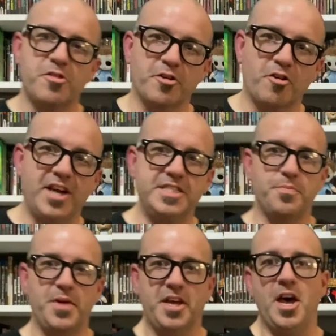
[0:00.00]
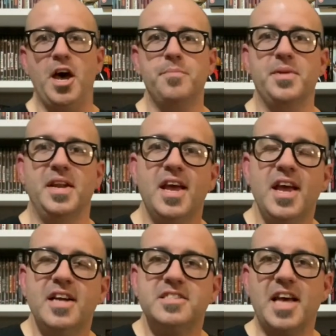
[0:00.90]
They're great to pick up and
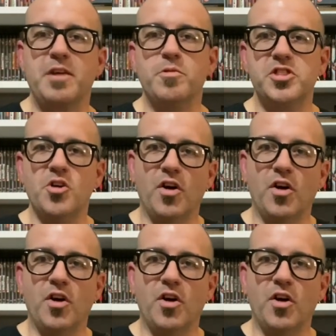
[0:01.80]
take with